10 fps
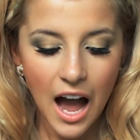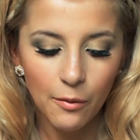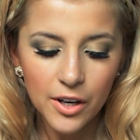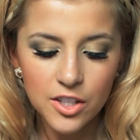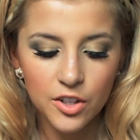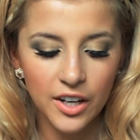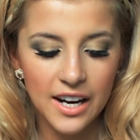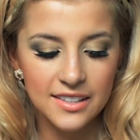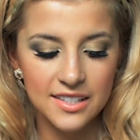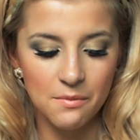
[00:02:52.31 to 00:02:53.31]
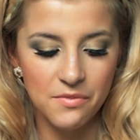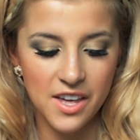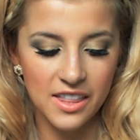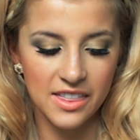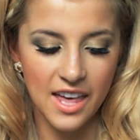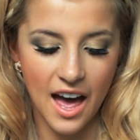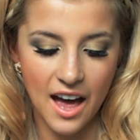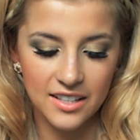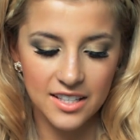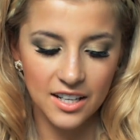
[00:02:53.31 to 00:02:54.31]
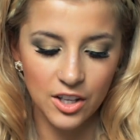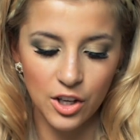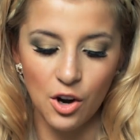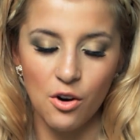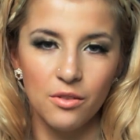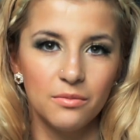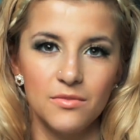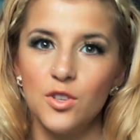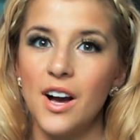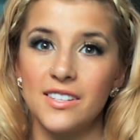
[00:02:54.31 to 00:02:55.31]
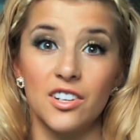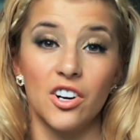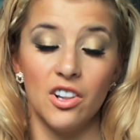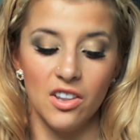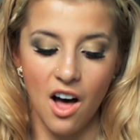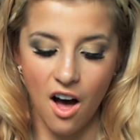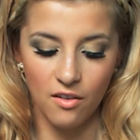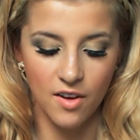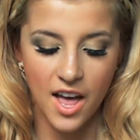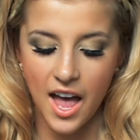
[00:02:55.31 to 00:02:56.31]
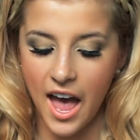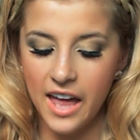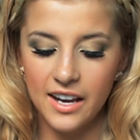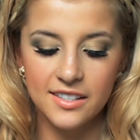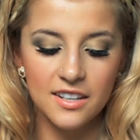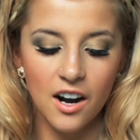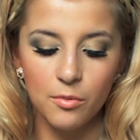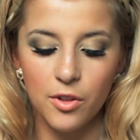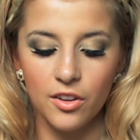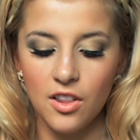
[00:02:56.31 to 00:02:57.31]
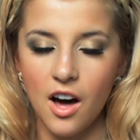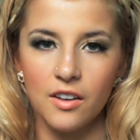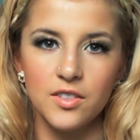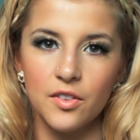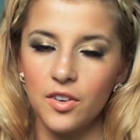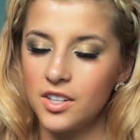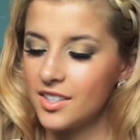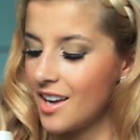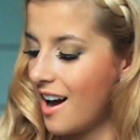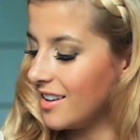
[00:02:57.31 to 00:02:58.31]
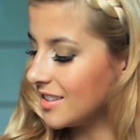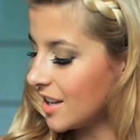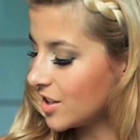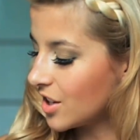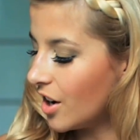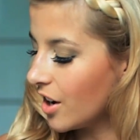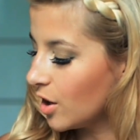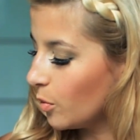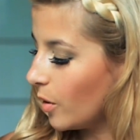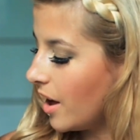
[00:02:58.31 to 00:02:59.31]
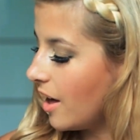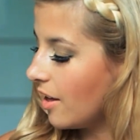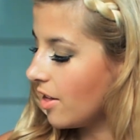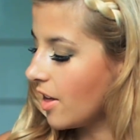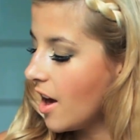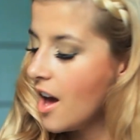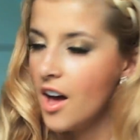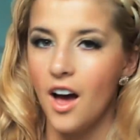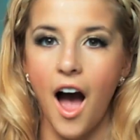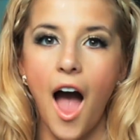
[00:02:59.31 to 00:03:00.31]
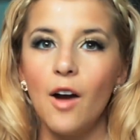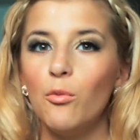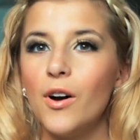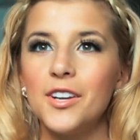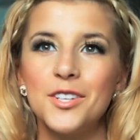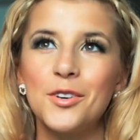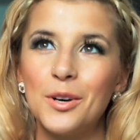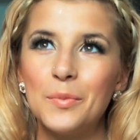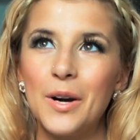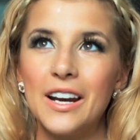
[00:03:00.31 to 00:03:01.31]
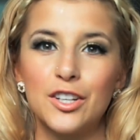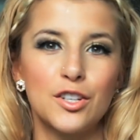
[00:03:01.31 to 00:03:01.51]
I wanted to create something that, you know, you guys are gonna love. And I started with a lot of different designs. I started with, I wanted to incorporate a